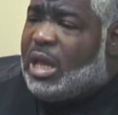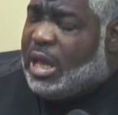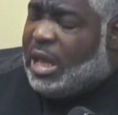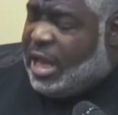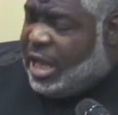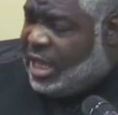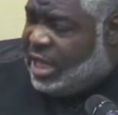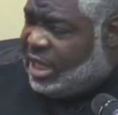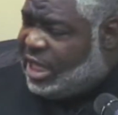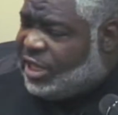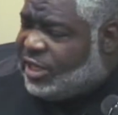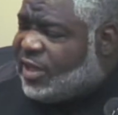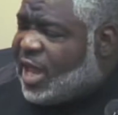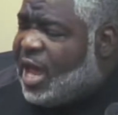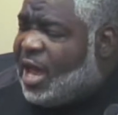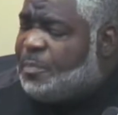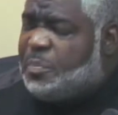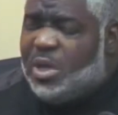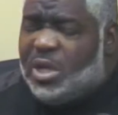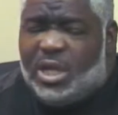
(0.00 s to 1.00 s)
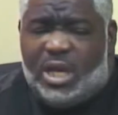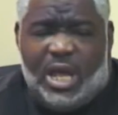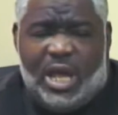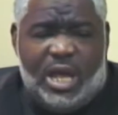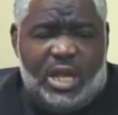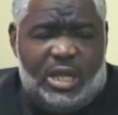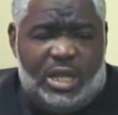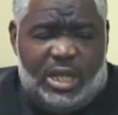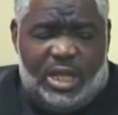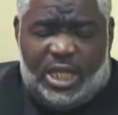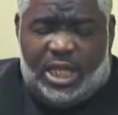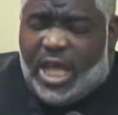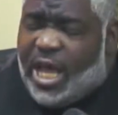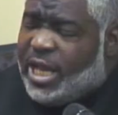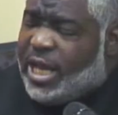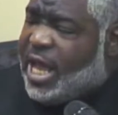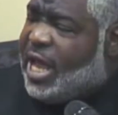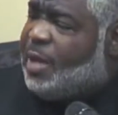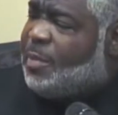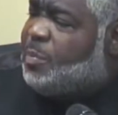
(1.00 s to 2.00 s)
and this happened, and that
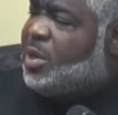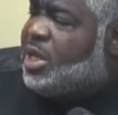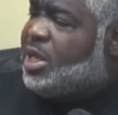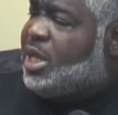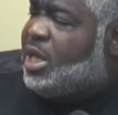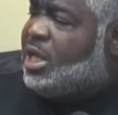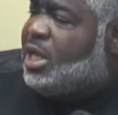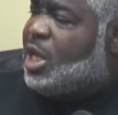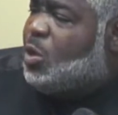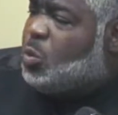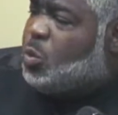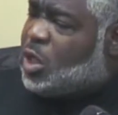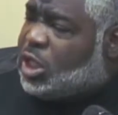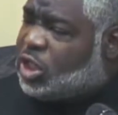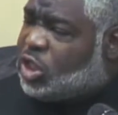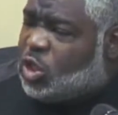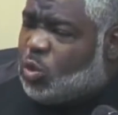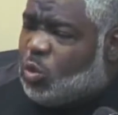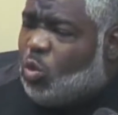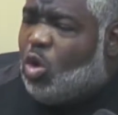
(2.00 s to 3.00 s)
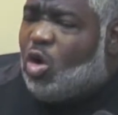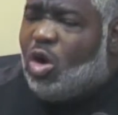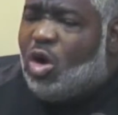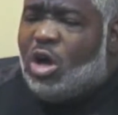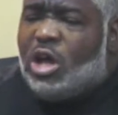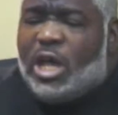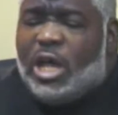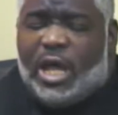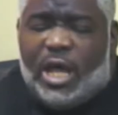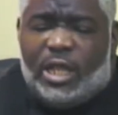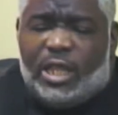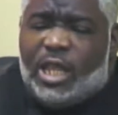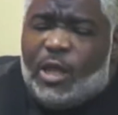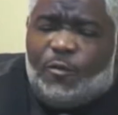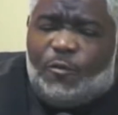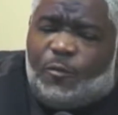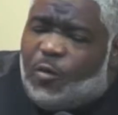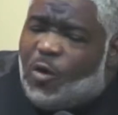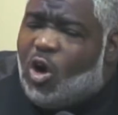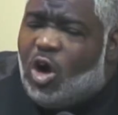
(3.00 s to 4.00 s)
happened, and they went to war, and they
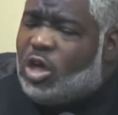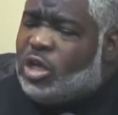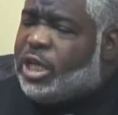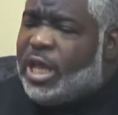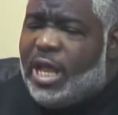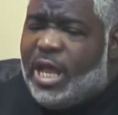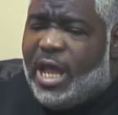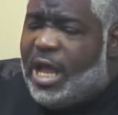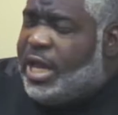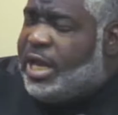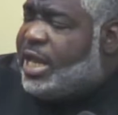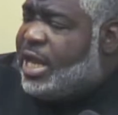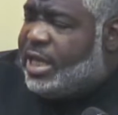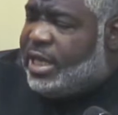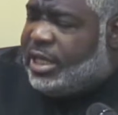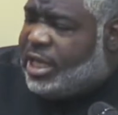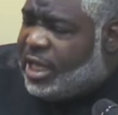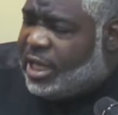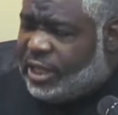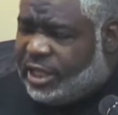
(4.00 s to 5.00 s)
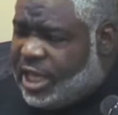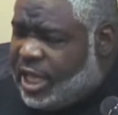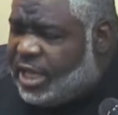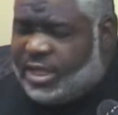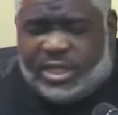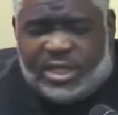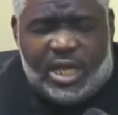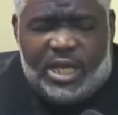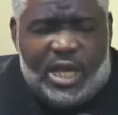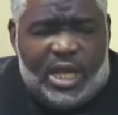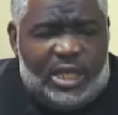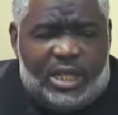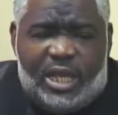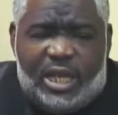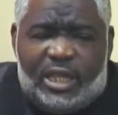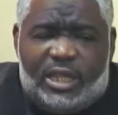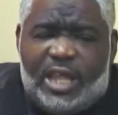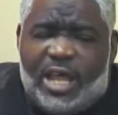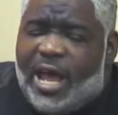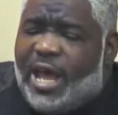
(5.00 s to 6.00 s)
fought, and they did this, and they
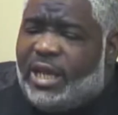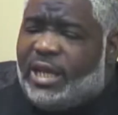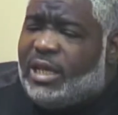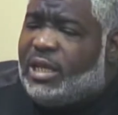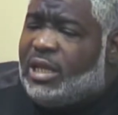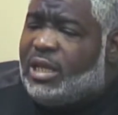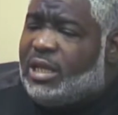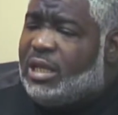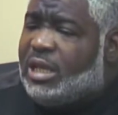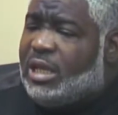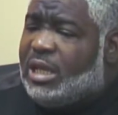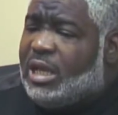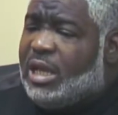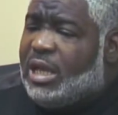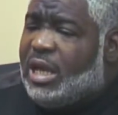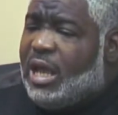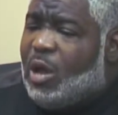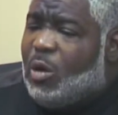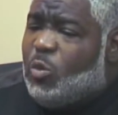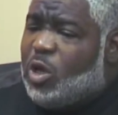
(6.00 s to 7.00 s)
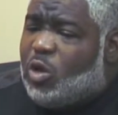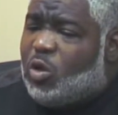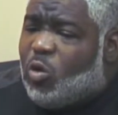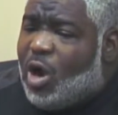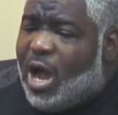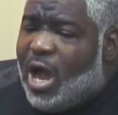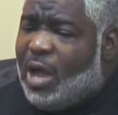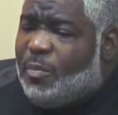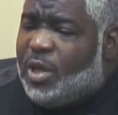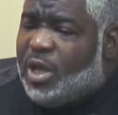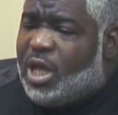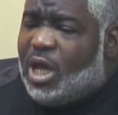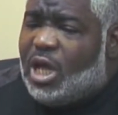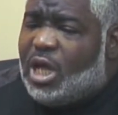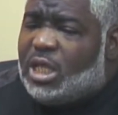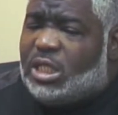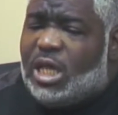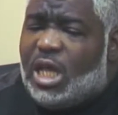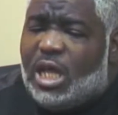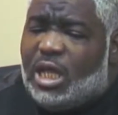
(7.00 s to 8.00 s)
did that, and we cry
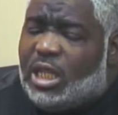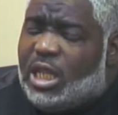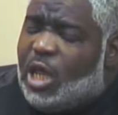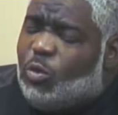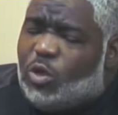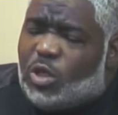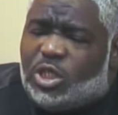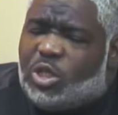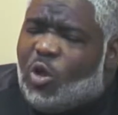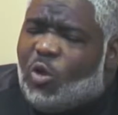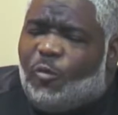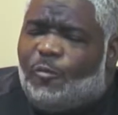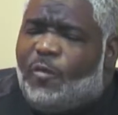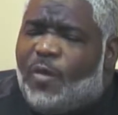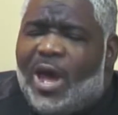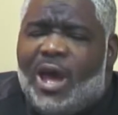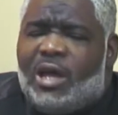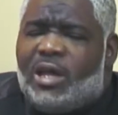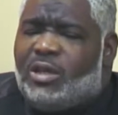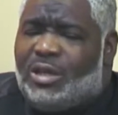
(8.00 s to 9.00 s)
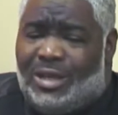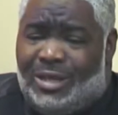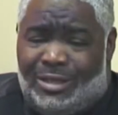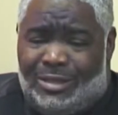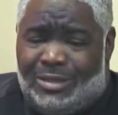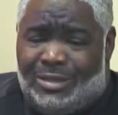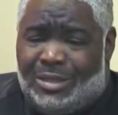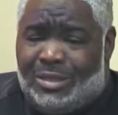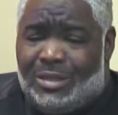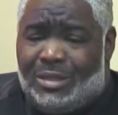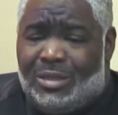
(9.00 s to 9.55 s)
because they were so valiant.